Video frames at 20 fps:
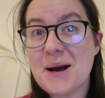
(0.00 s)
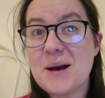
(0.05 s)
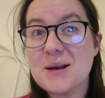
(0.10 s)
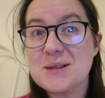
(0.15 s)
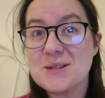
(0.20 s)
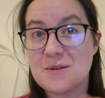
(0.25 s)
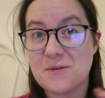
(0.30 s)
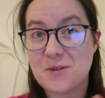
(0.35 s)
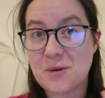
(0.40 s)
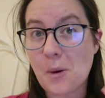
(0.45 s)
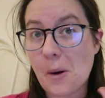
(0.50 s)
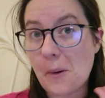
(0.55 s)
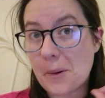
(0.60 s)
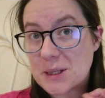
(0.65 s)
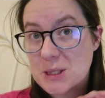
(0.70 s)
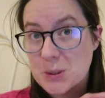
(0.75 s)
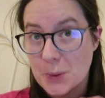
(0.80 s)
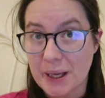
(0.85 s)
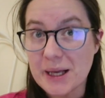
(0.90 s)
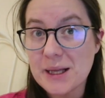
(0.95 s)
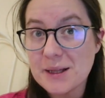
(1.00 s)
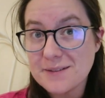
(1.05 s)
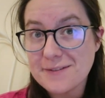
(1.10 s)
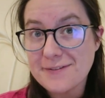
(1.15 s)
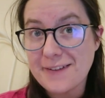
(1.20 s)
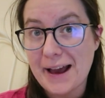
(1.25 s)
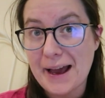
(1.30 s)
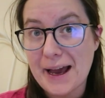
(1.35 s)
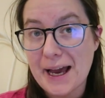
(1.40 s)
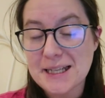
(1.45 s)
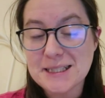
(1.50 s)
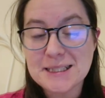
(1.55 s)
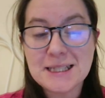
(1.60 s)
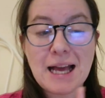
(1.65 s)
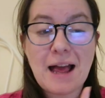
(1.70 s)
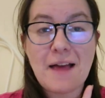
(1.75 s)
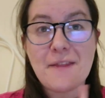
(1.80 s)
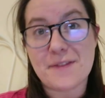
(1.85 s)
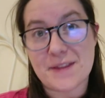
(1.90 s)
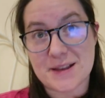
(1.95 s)
So if you are a Twinkle fan,
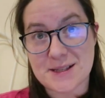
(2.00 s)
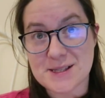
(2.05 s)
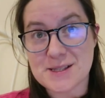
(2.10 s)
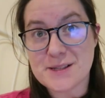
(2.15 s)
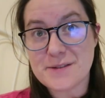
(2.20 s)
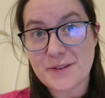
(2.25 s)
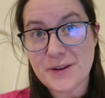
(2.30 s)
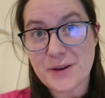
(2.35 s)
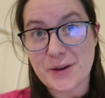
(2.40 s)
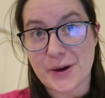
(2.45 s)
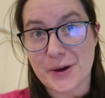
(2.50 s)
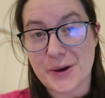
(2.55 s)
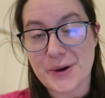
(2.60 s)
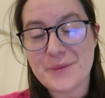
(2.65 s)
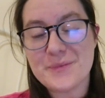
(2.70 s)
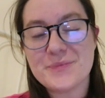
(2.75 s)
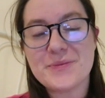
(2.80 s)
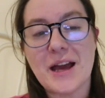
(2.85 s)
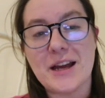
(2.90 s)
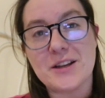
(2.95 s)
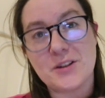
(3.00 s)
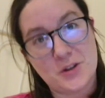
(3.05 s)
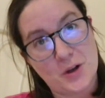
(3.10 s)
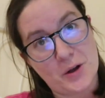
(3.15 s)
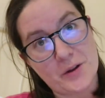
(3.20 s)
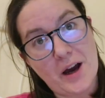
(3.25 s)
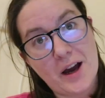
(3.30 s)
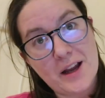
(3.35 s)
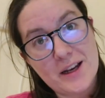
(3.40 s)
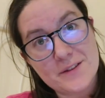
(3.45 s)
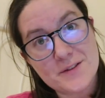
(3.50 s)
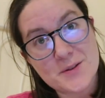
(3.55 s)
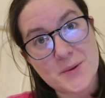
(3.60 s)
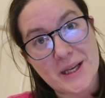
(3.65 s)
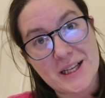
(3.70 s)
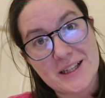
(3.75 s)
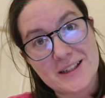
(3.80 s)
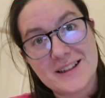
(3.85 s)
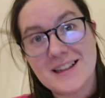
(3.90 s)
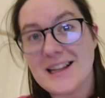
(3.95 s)
this is for you, and you know that I love Twinkle.